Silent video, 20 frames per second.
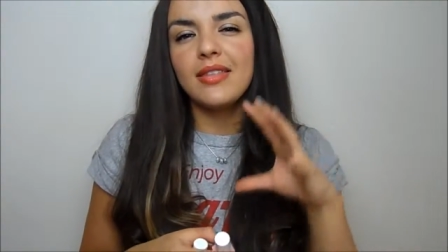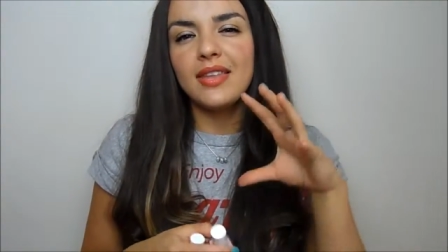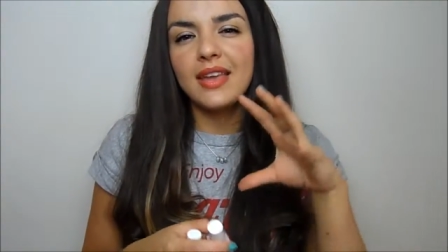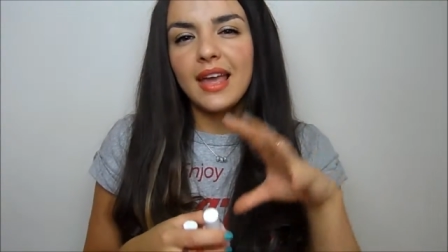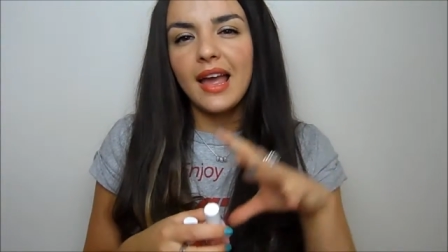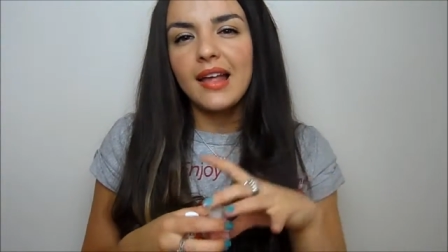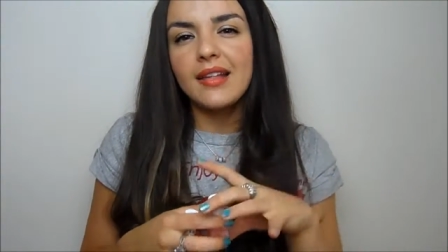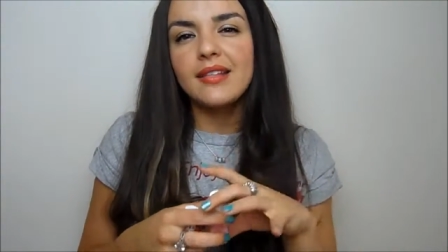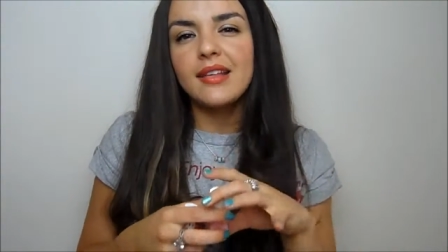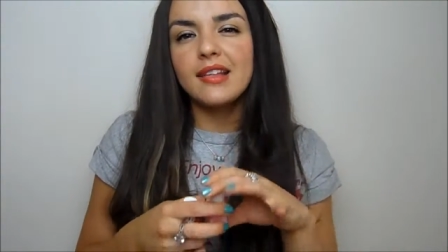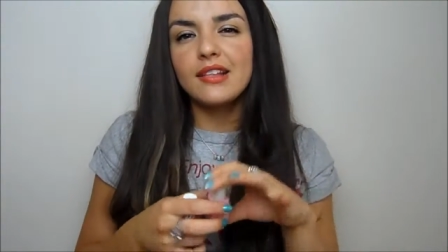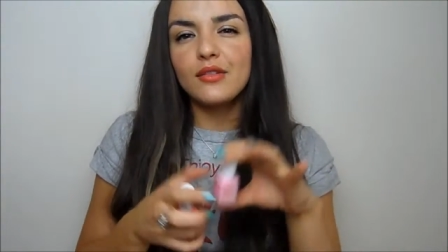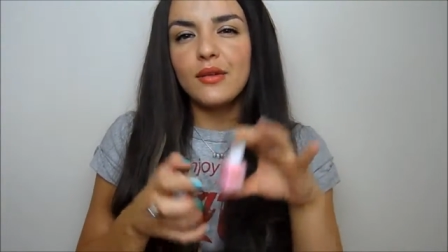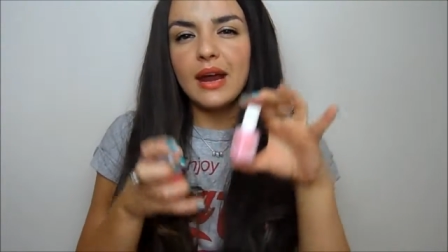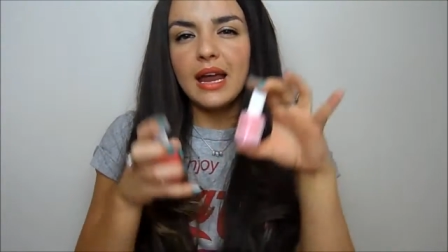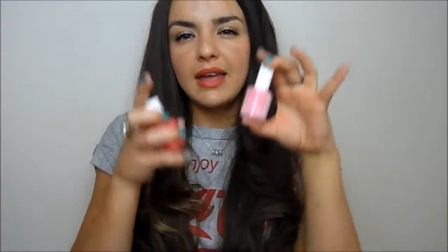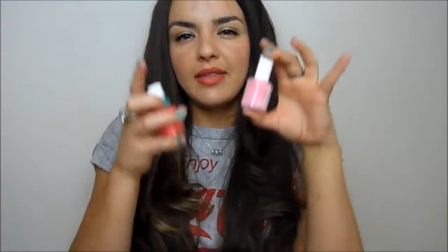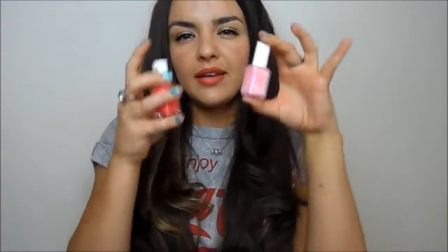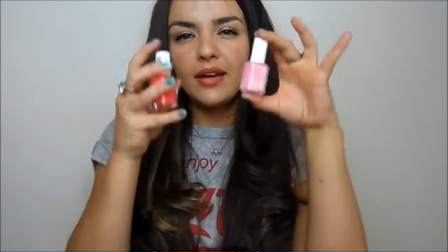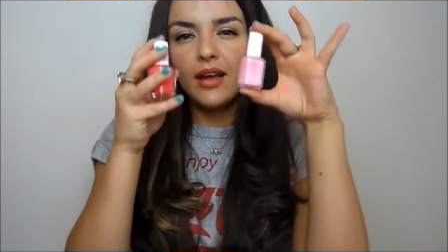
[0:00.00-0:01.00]
I think Essie's
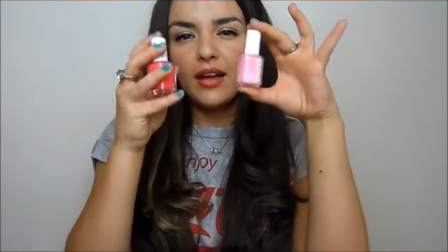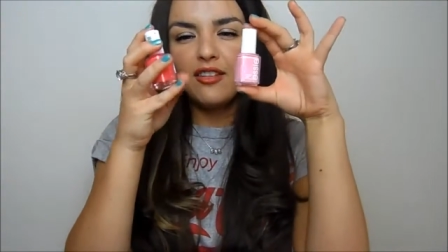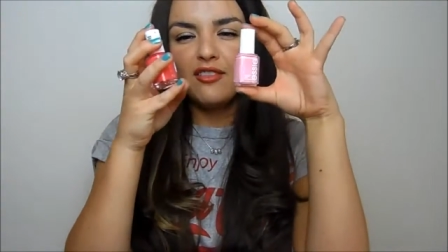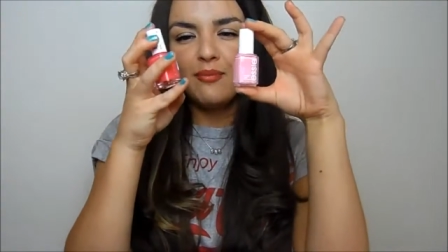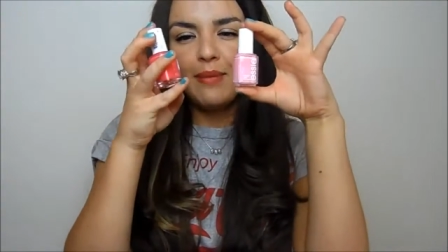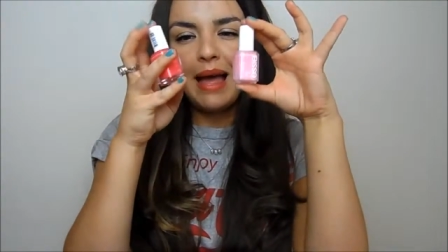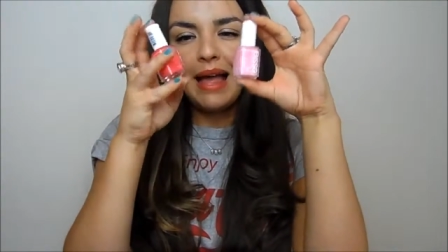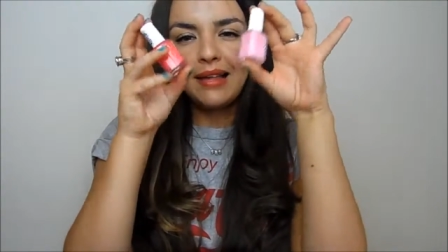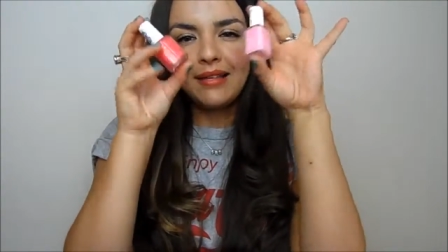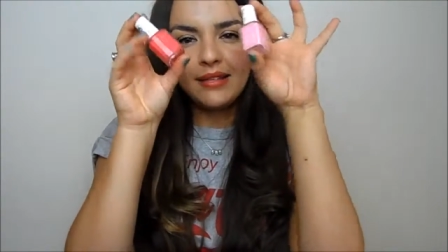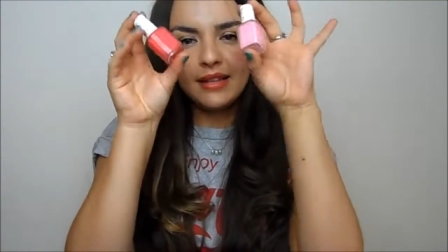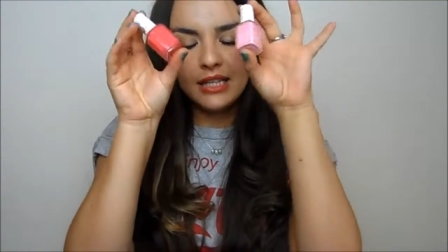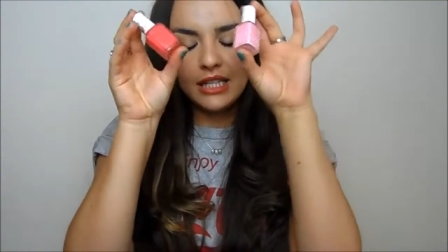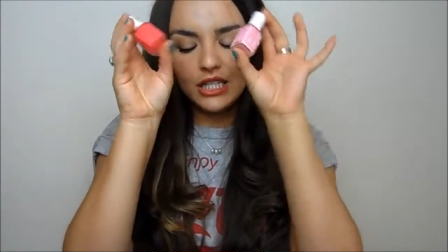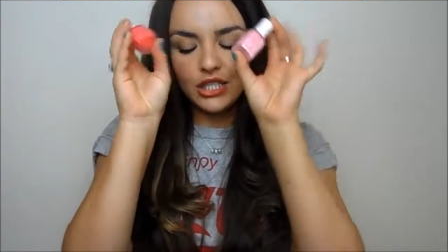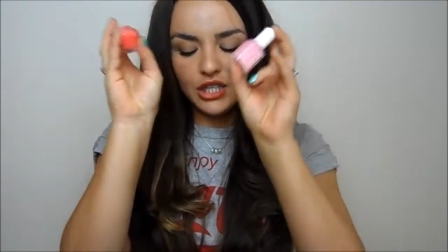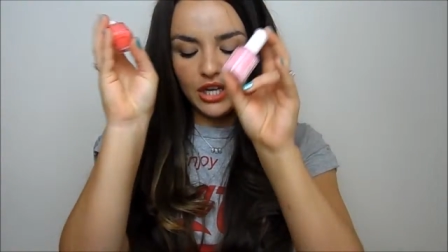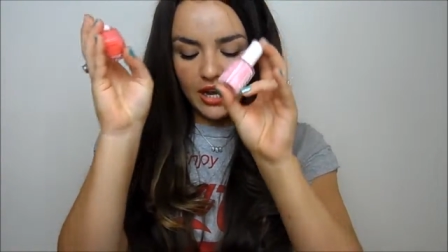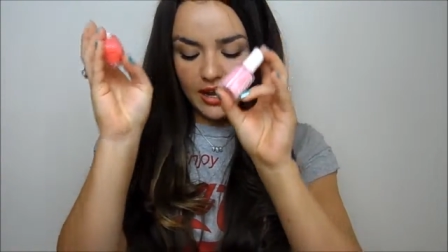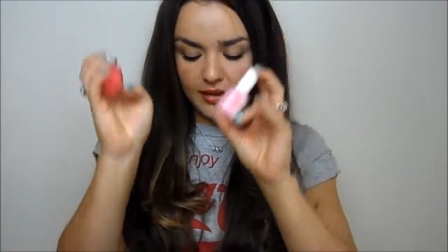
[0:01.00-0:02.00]
great at the kind of
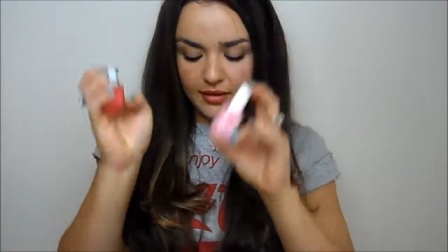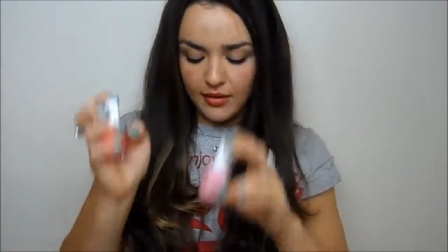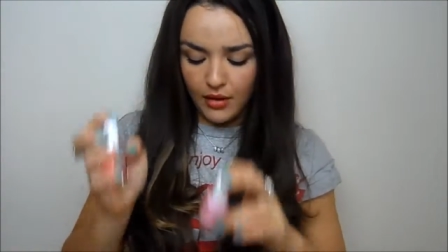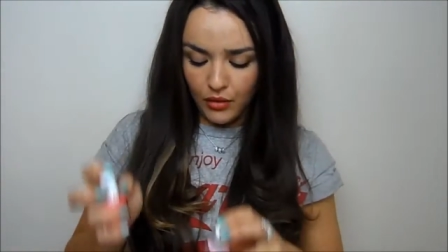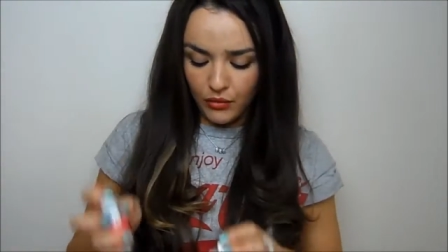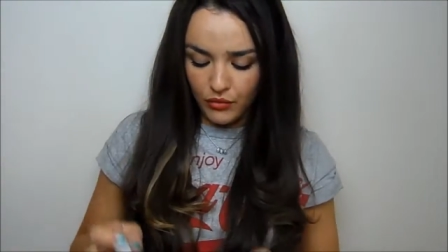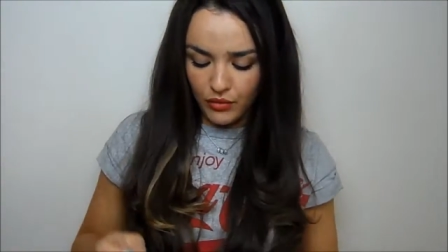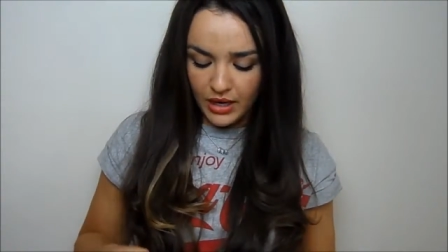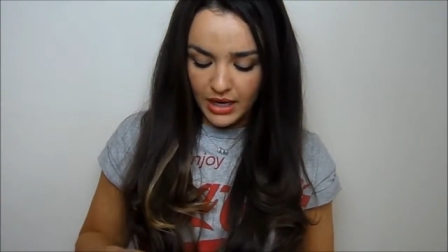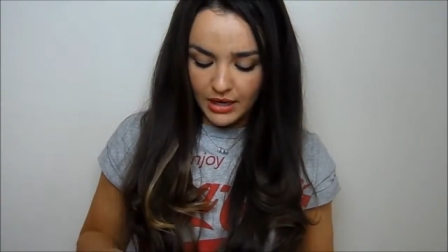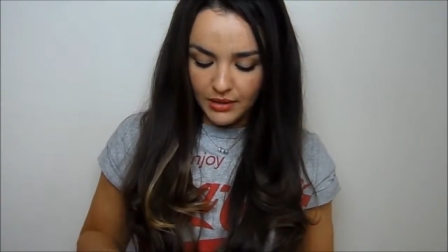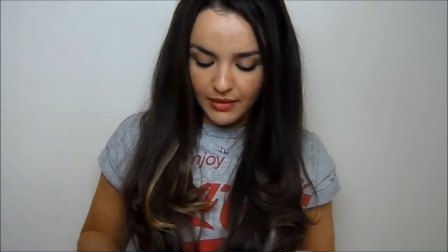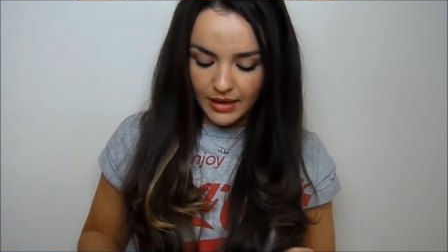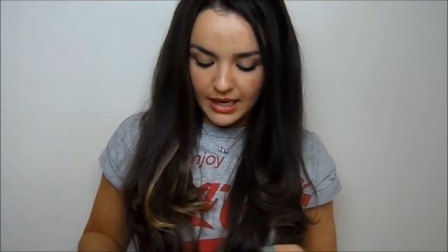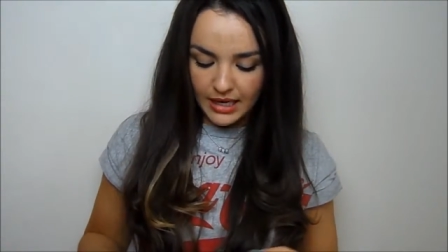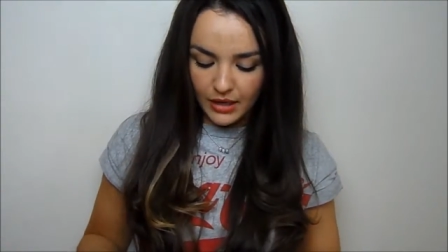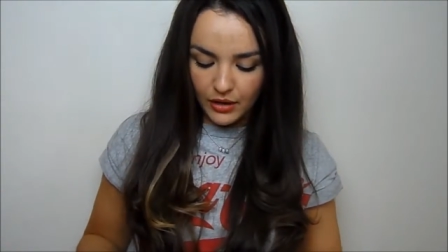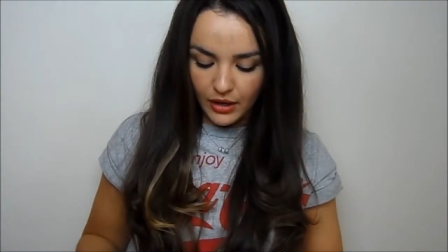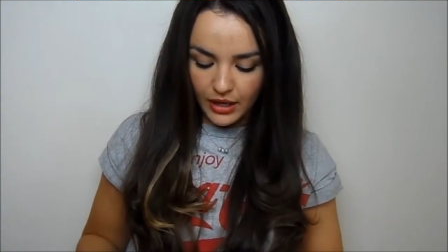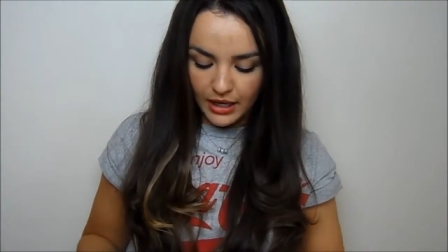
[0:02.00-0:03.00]
pastel-y shade. So I really,
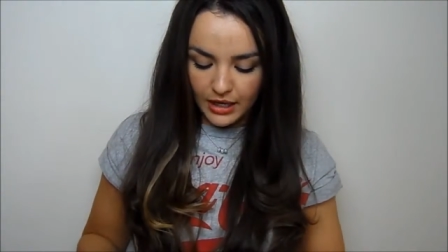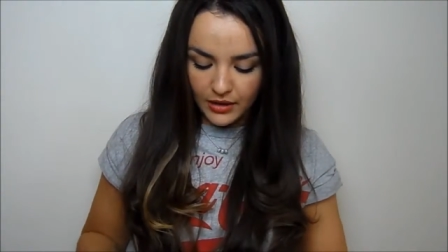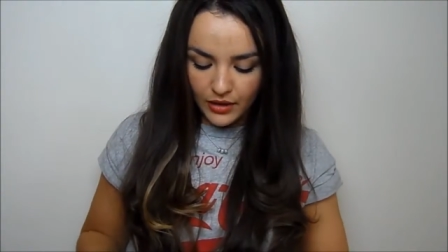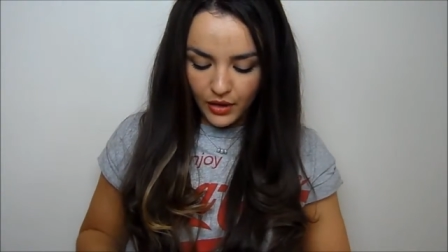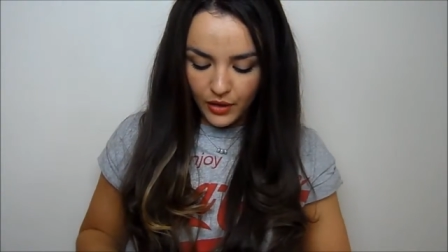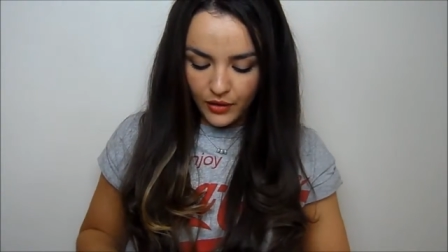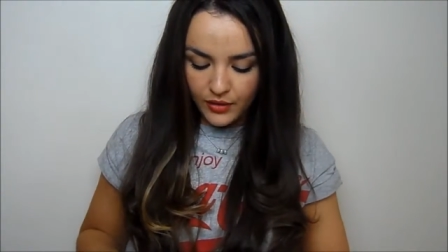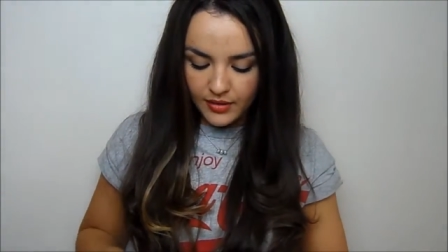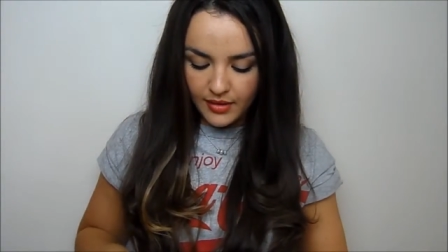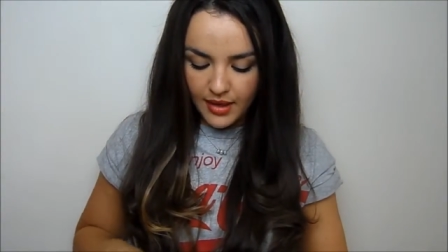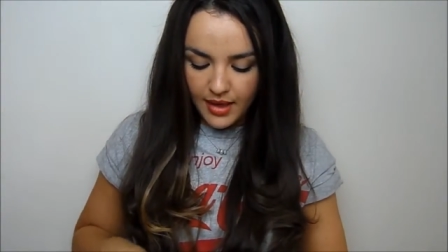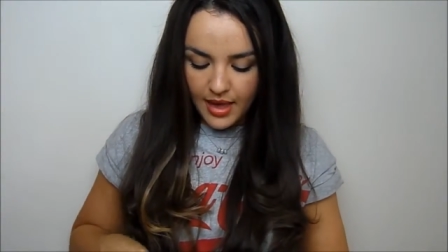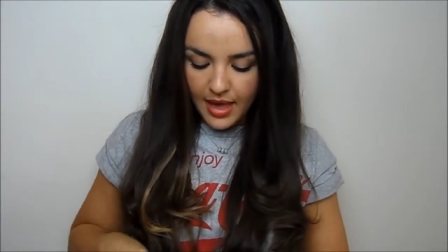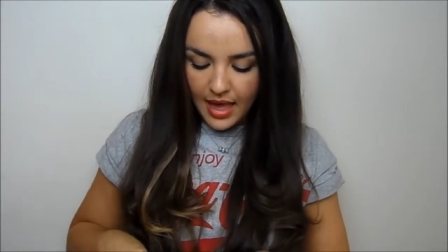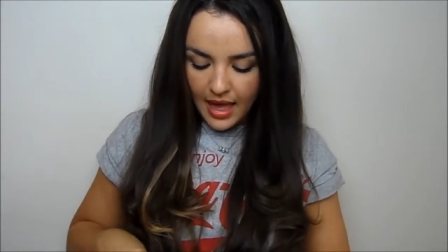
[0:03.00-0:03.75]
really like those.